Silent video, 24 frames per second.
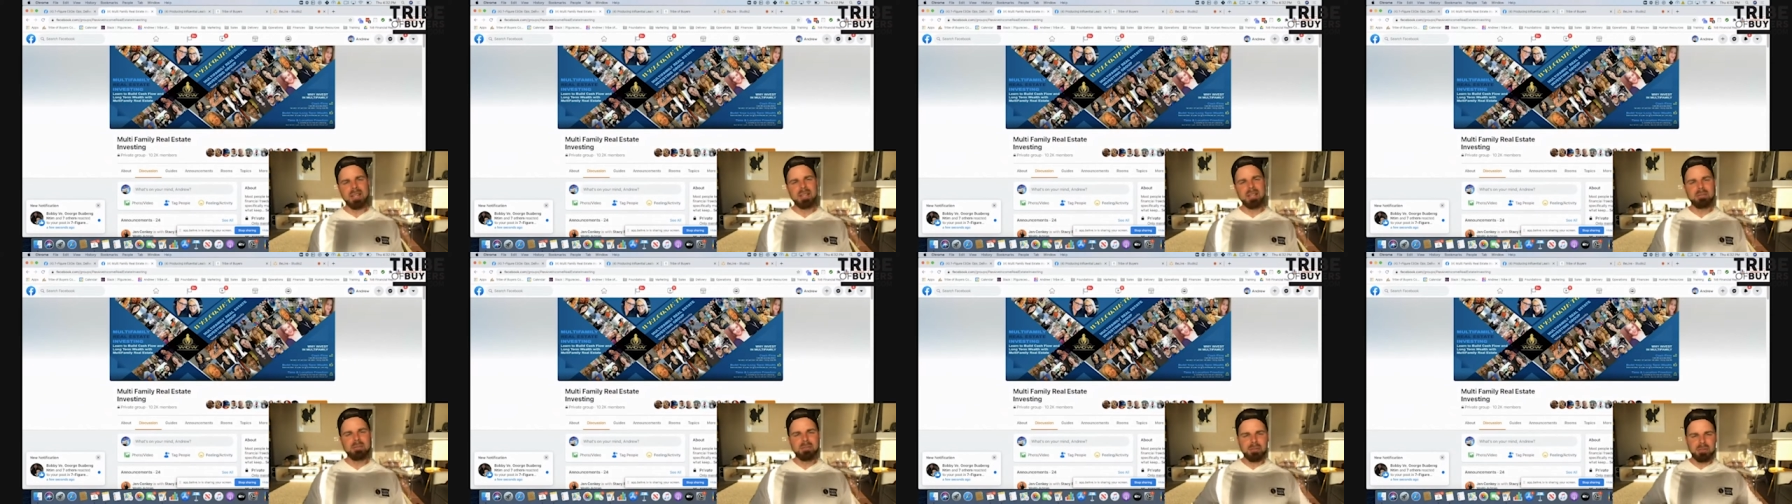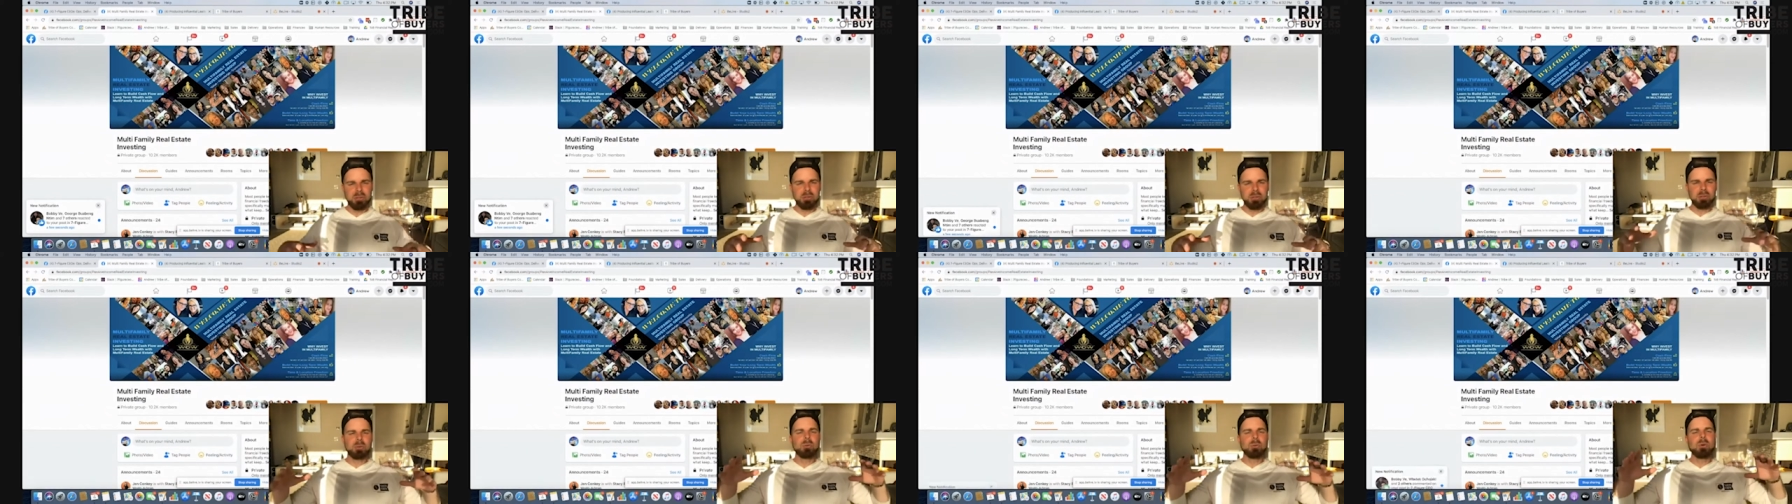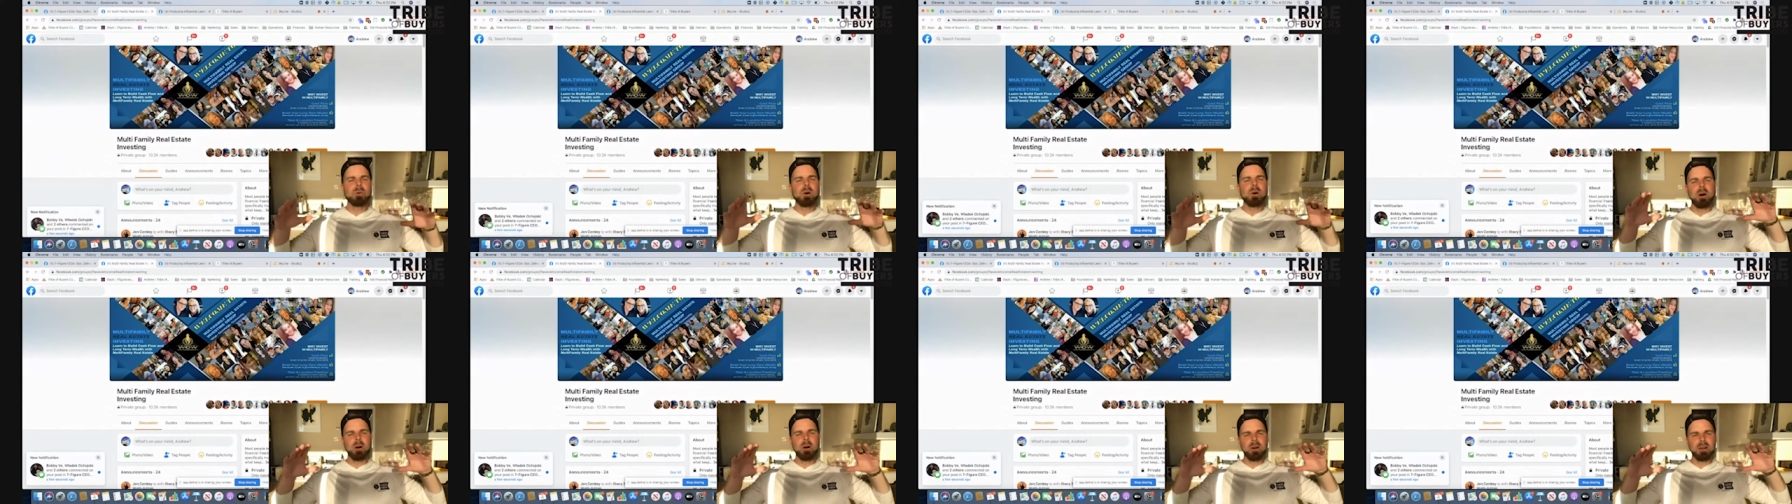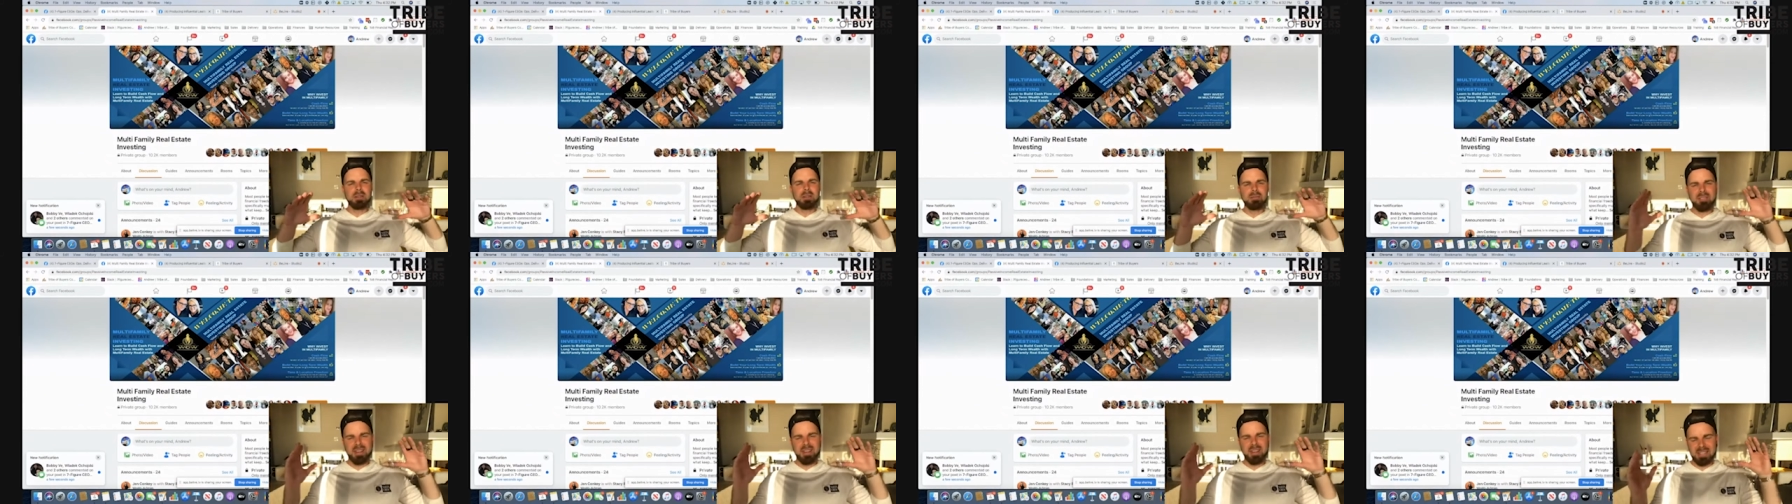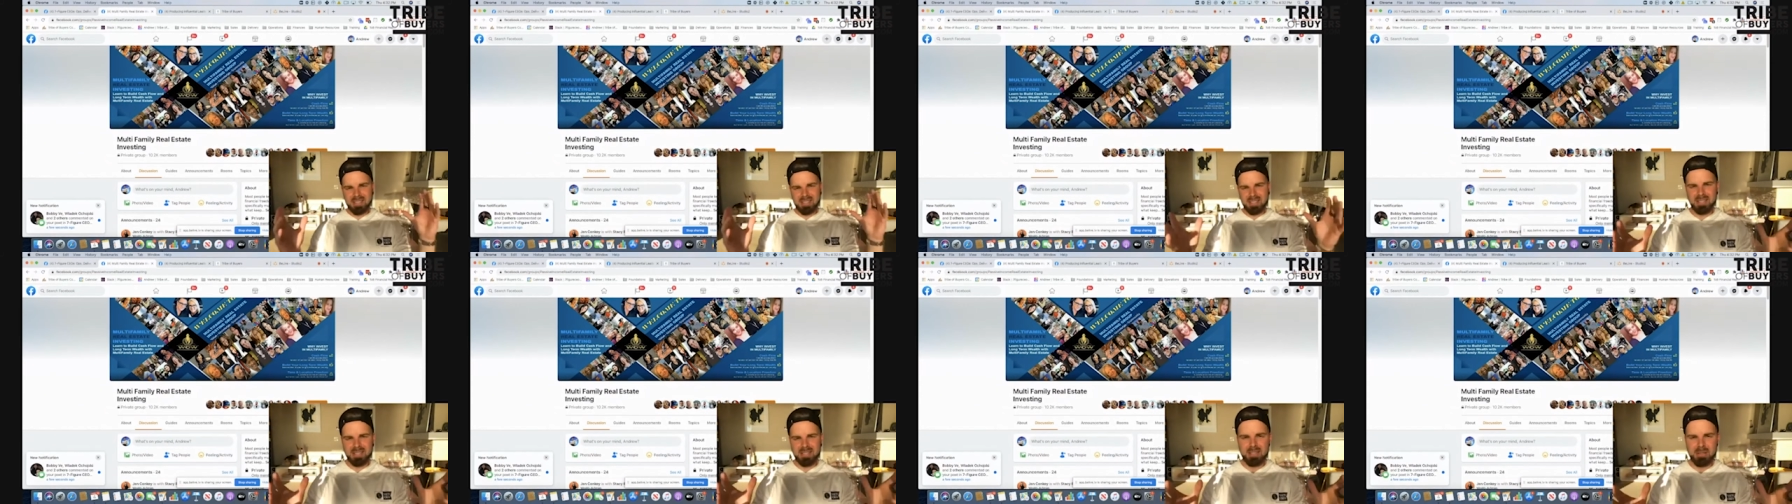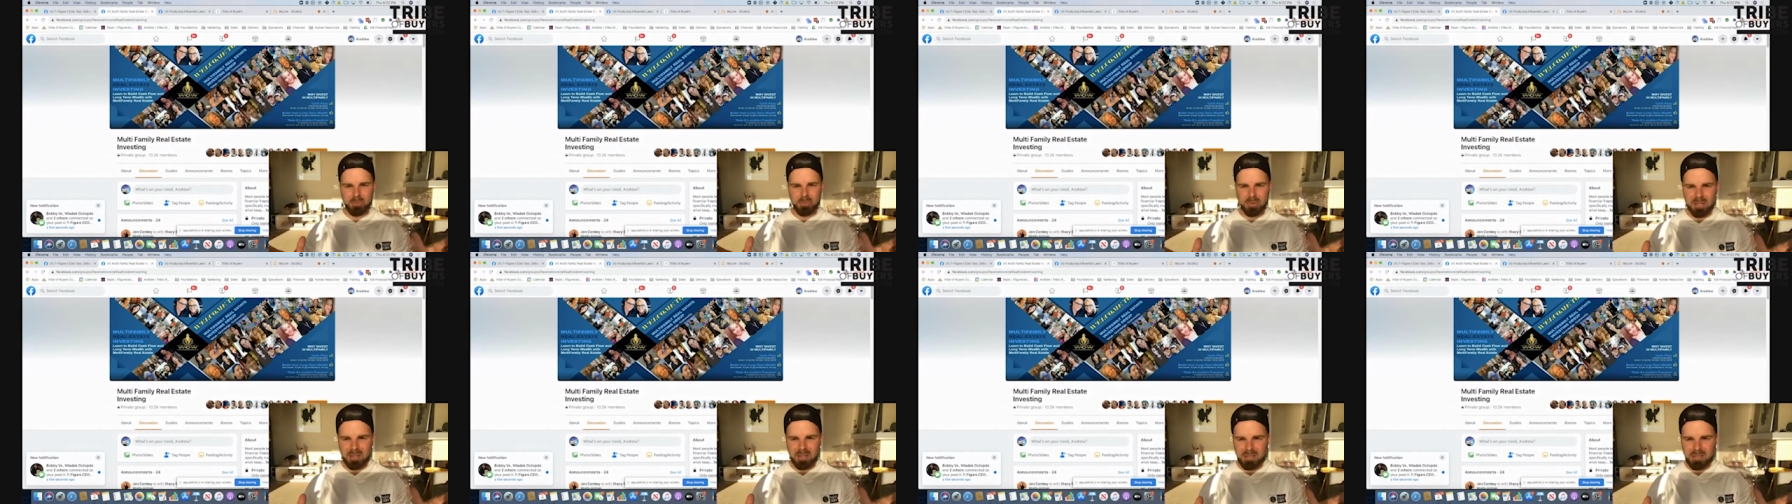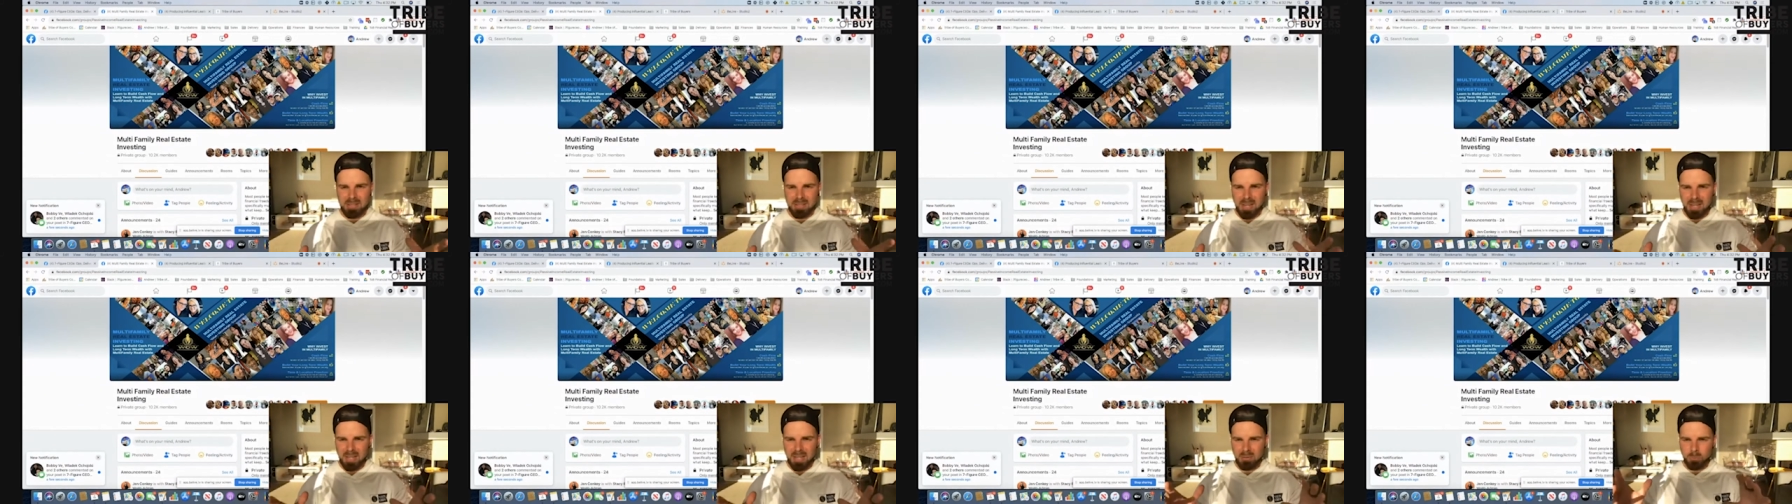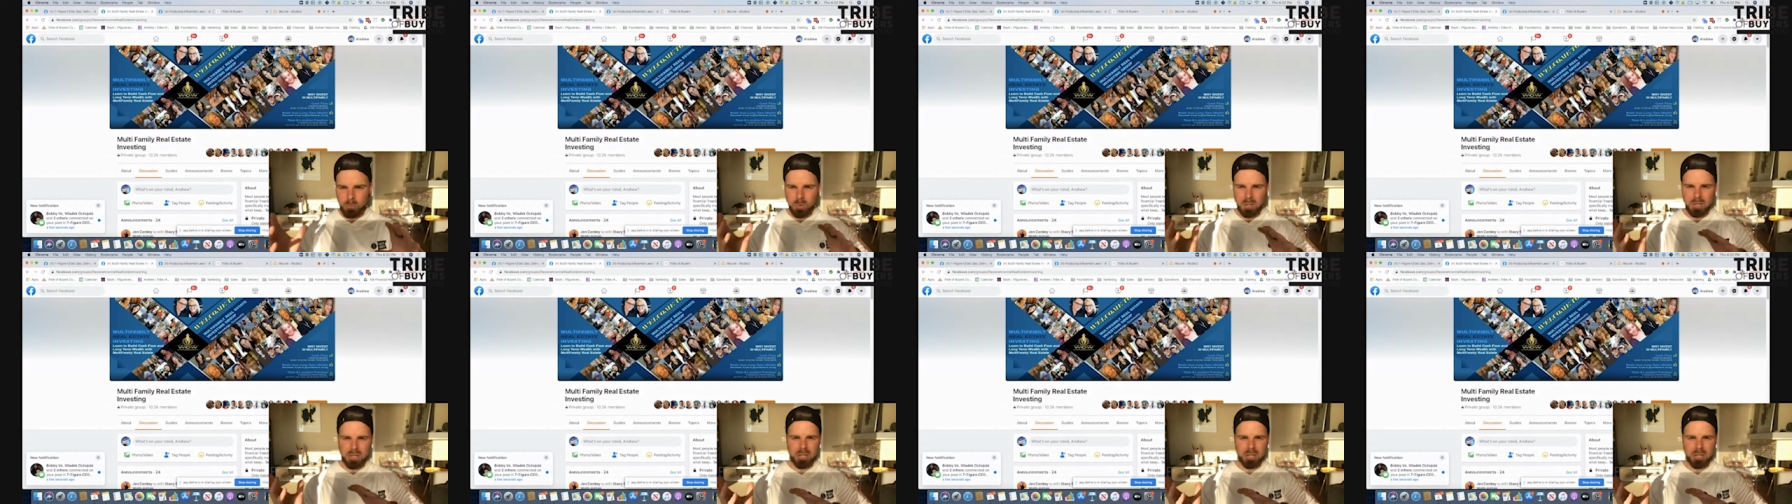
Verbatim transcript: If you are investing into real estate and want